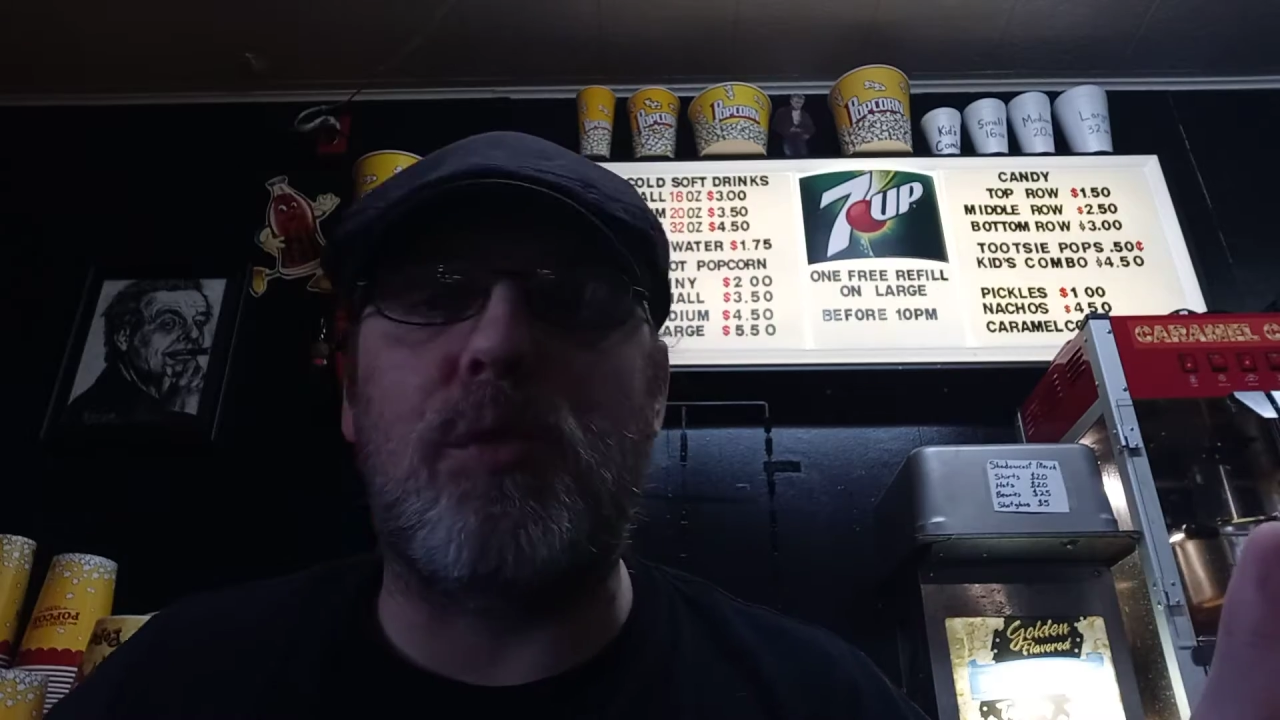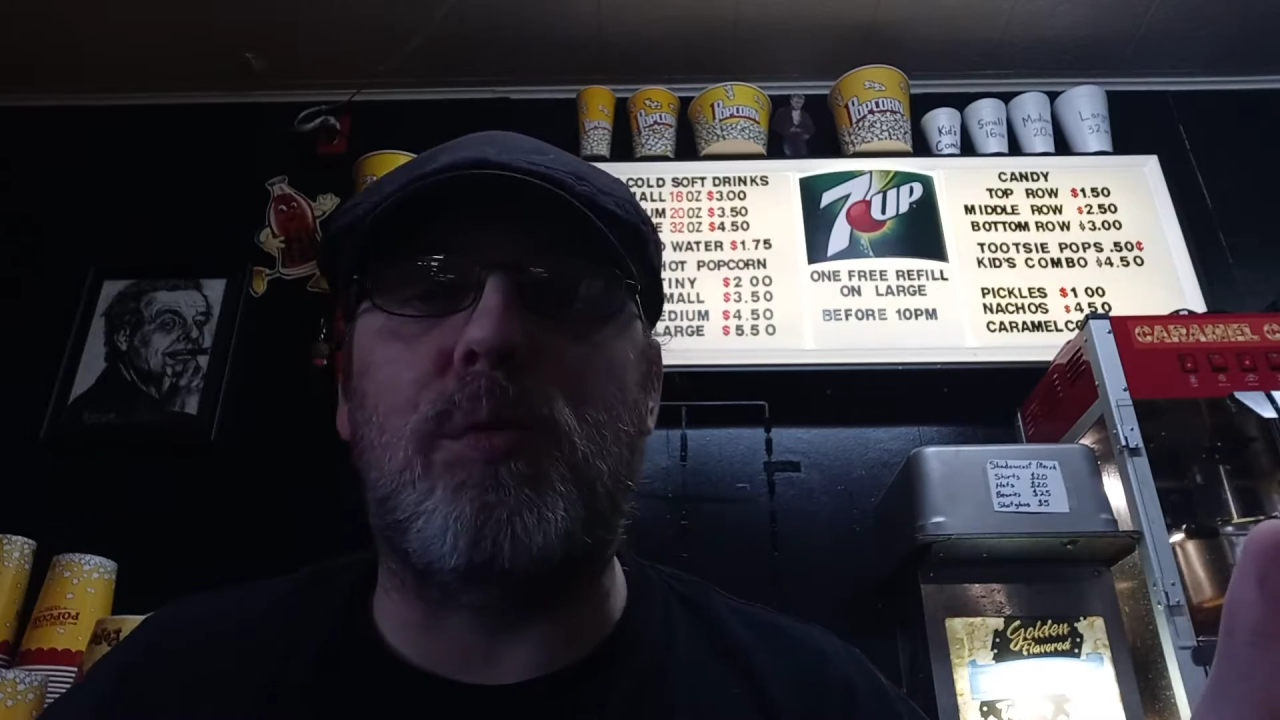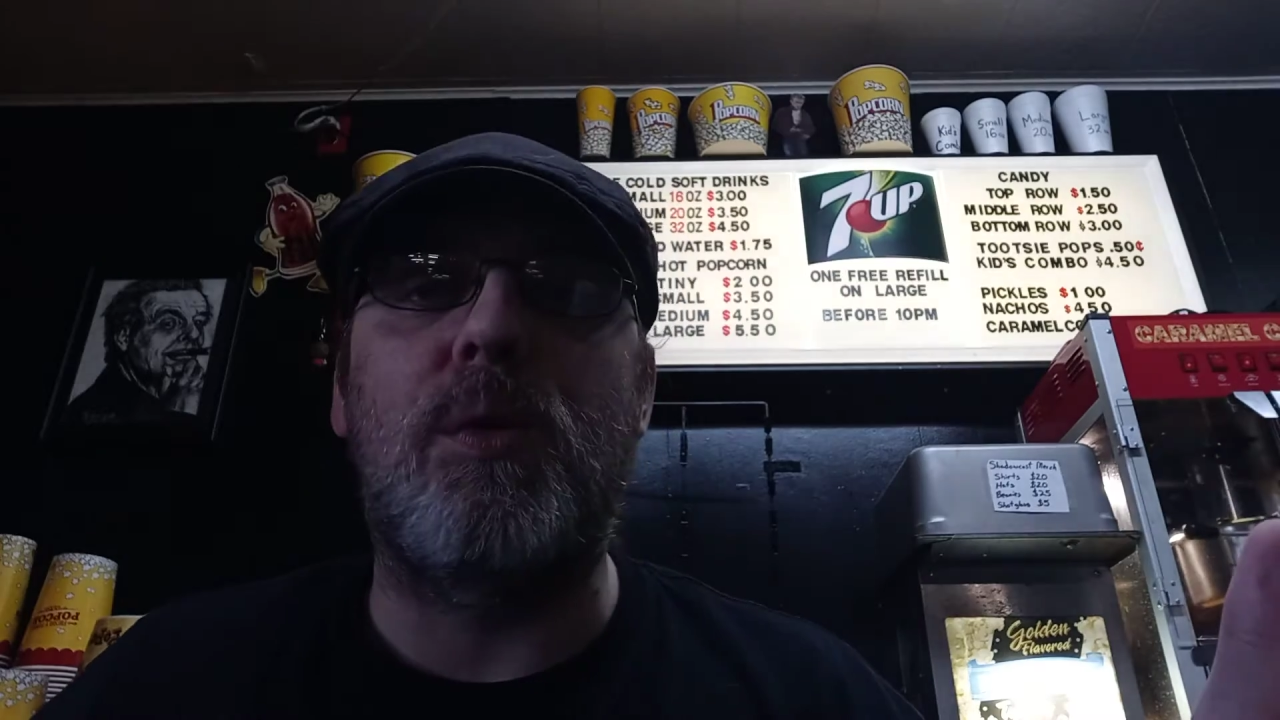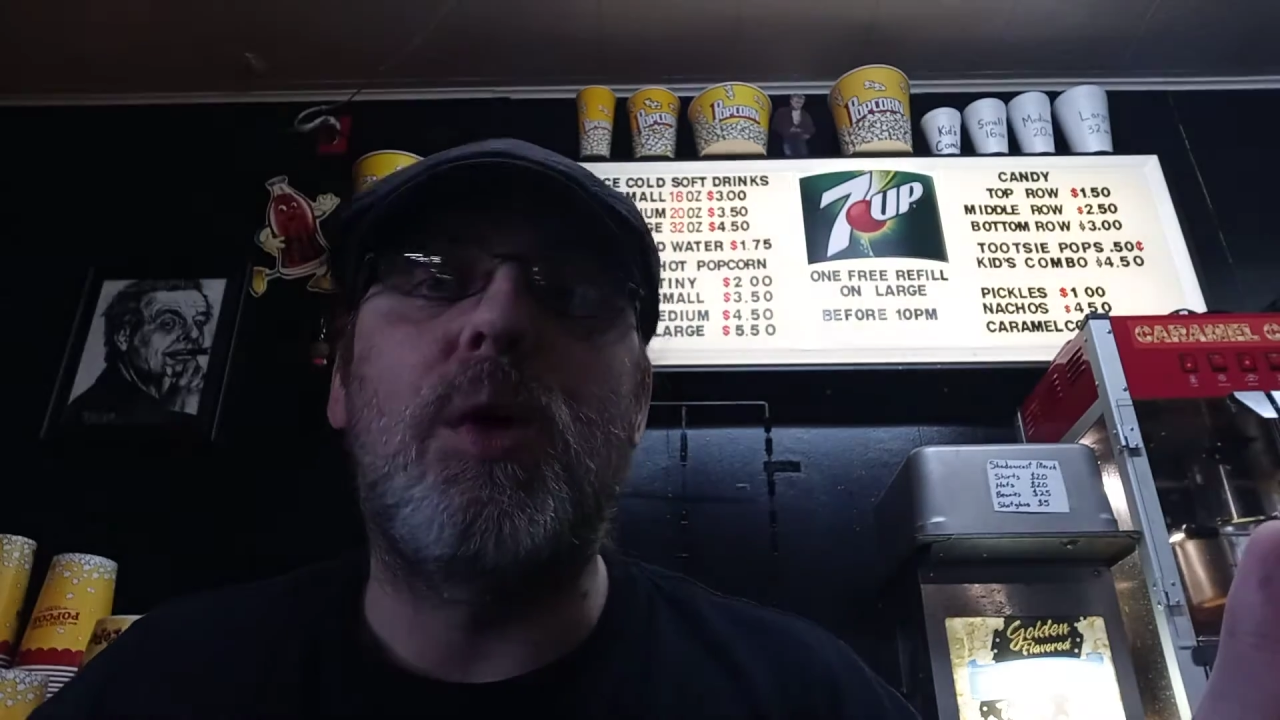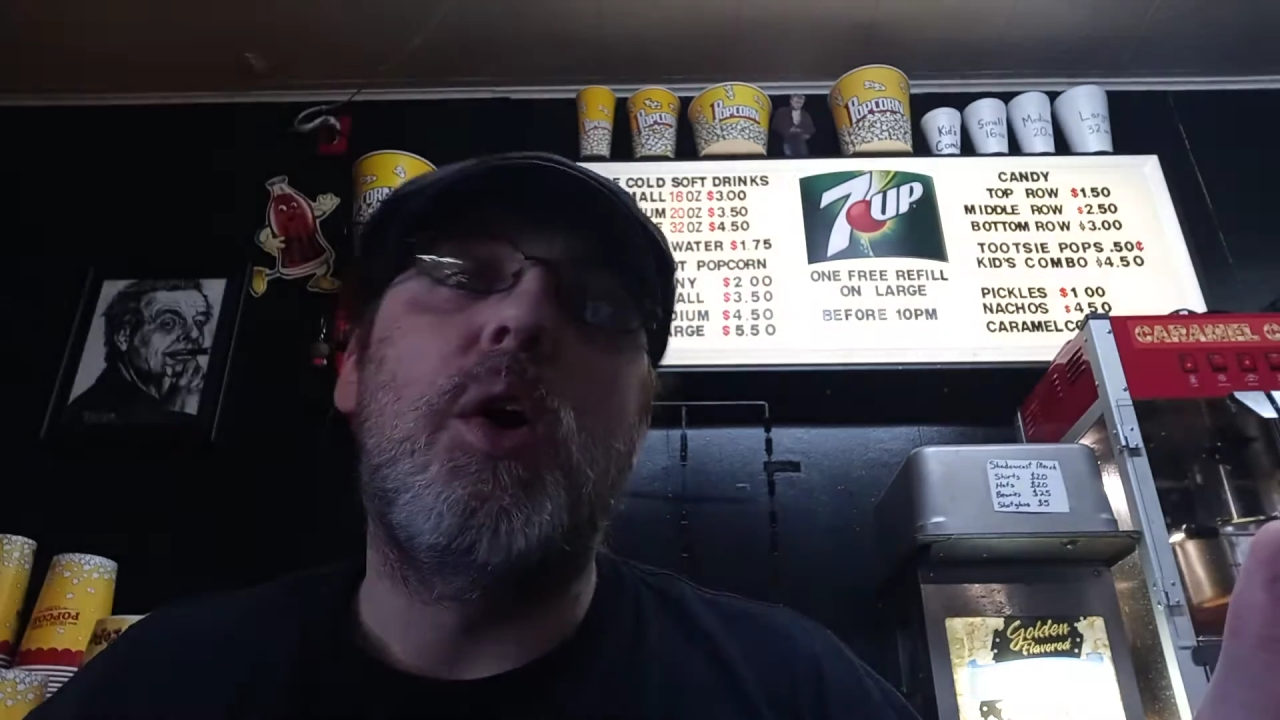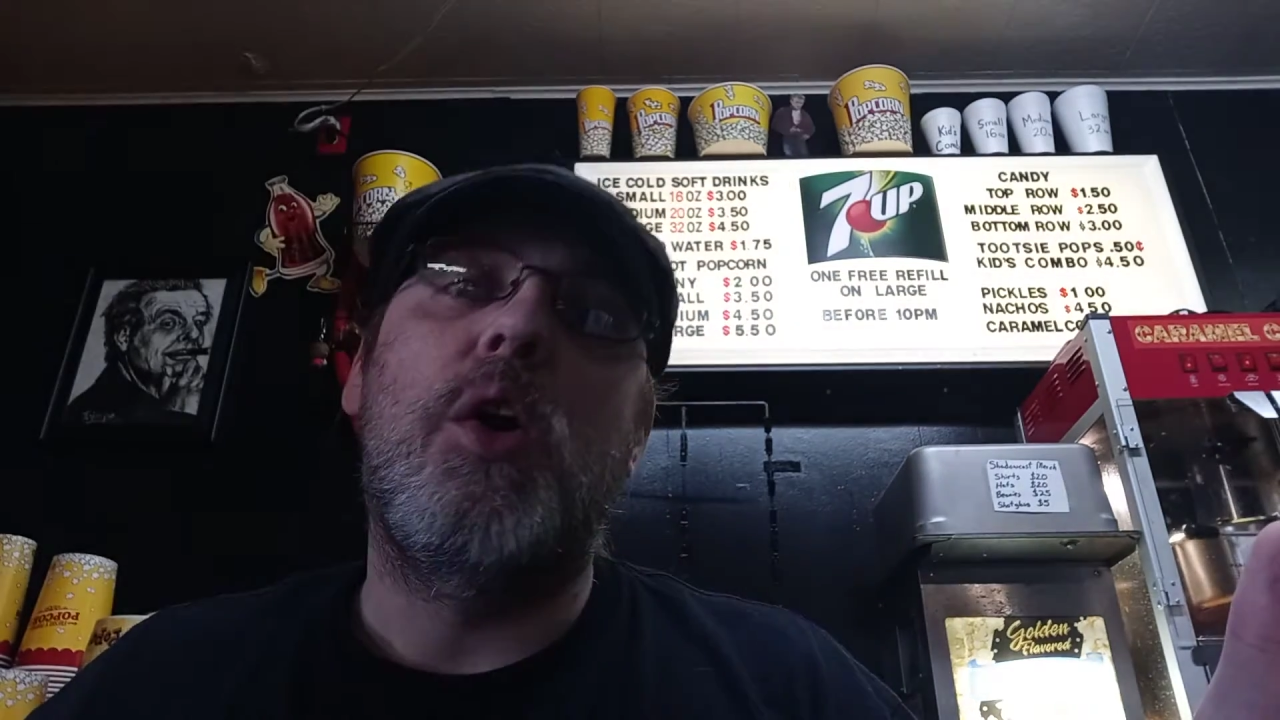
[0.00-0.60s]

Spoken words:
of,